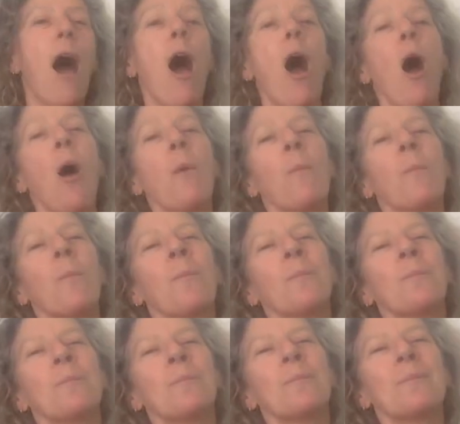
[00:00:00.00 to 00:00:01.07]

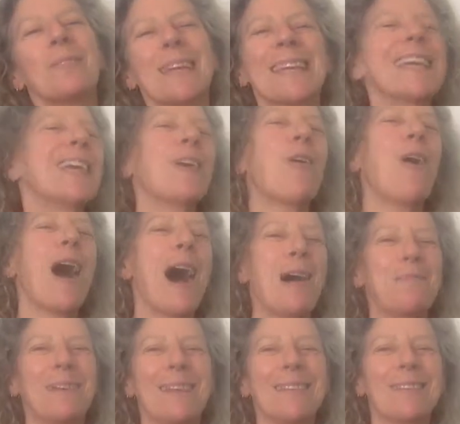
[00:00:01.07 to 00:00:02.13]
Hum, singing or
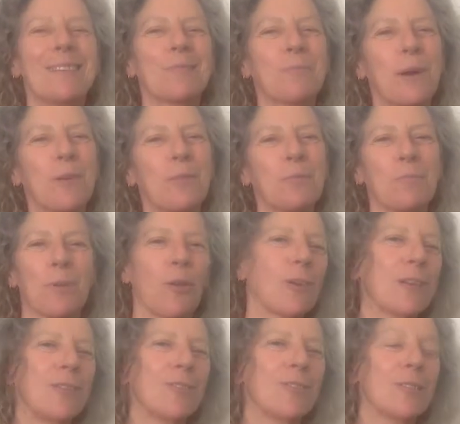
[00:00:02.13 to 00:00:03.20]
humming dispels
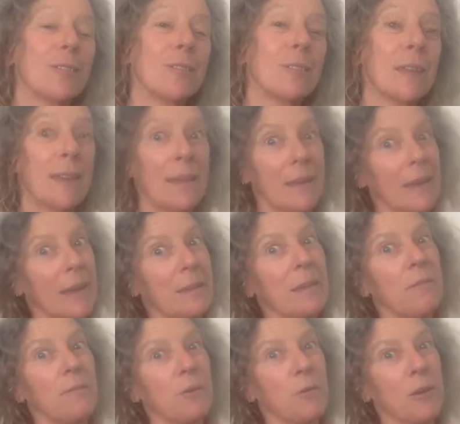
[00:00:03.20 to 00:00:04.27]
blockages. And
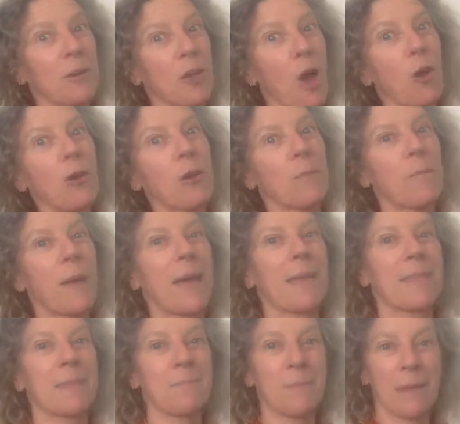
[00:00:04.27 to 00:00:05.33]
if you're a yoga
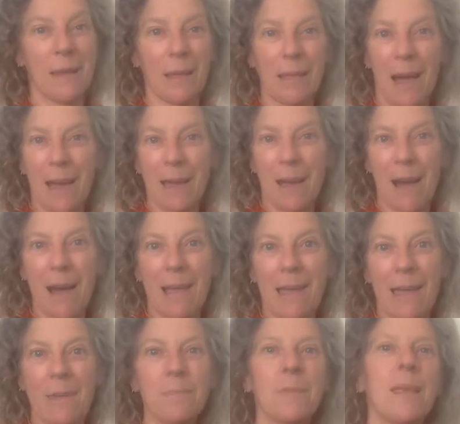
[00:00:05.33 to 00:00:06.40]
bear then, like I
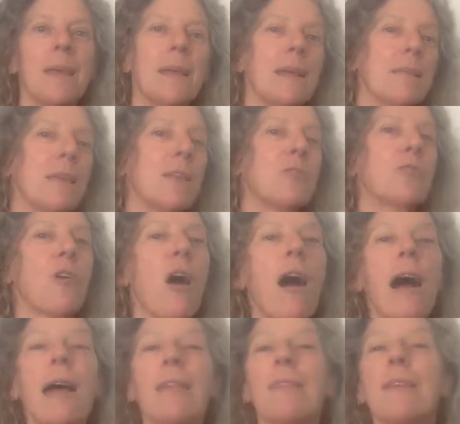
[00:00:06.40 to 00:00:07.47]
am, then
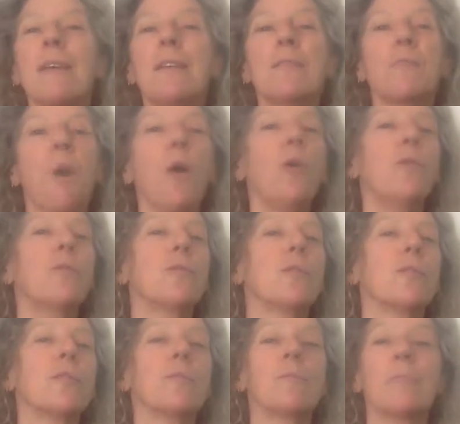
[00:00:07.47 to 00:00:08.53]
try these
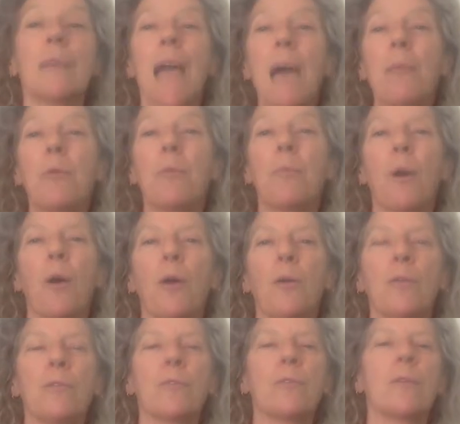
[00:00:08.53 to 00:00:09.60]
poses: camel
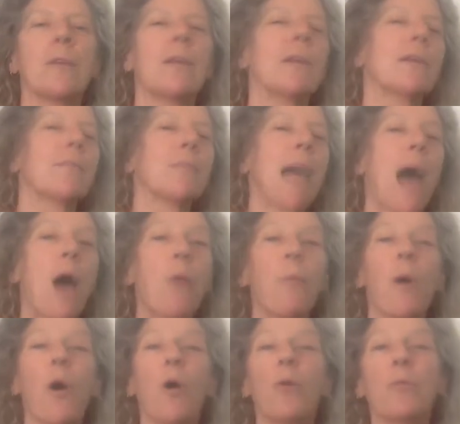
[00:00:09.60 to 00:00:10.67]
pose, plow
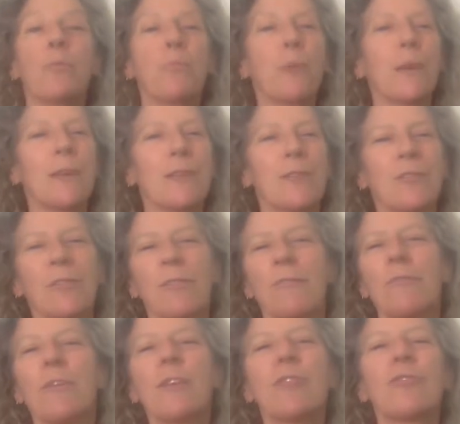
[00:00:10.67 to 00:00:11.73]
pose, bridge,
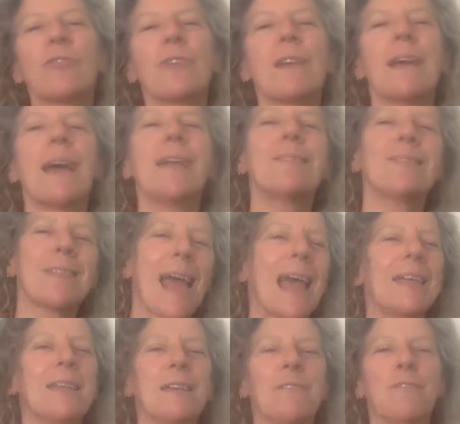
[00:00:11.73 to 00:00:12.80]
fish, and
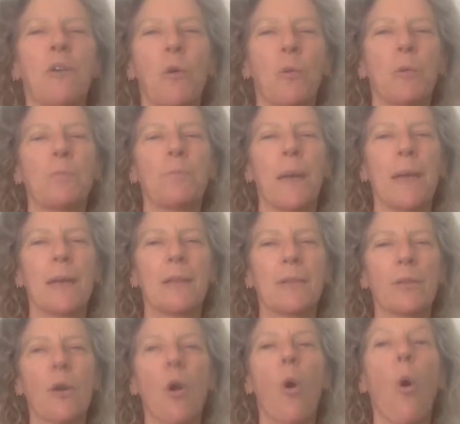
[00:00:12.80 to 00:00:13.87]
standing forward
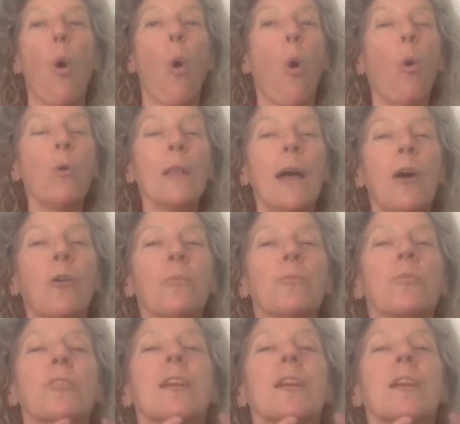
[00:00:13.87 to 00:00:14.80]
bend. All help to